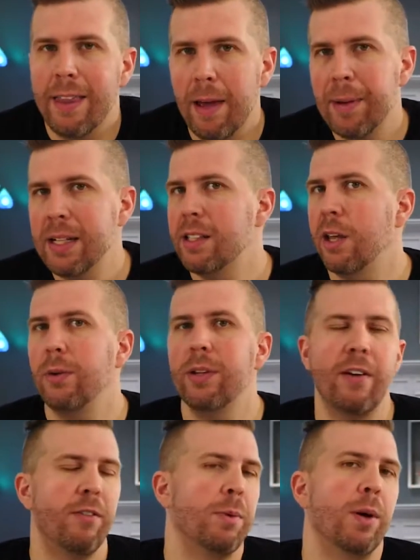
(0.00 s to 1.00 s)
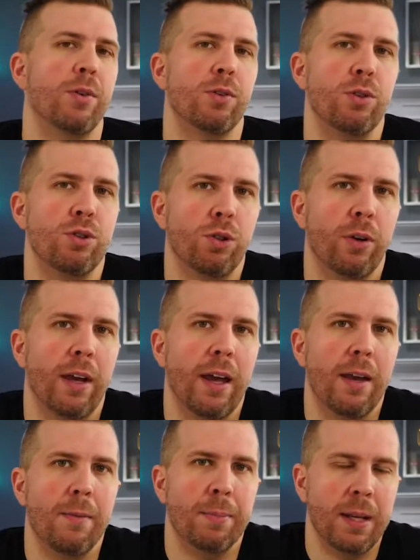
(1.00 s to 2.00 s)
that means they will never be able to enjoy
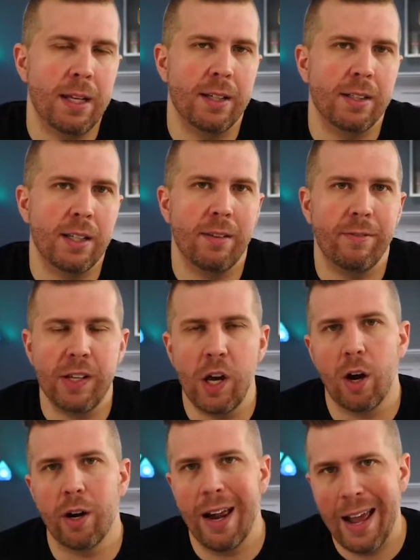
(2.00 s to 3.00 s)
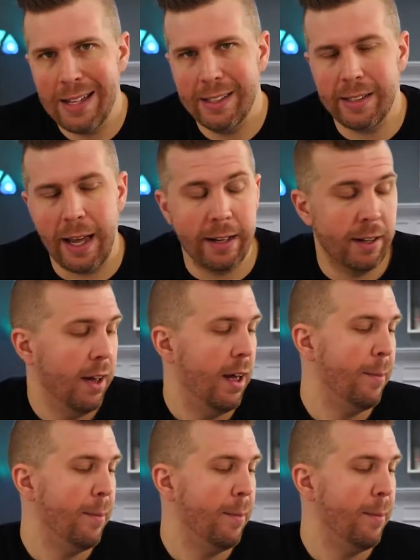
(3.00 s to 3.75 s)
a PC VR headset.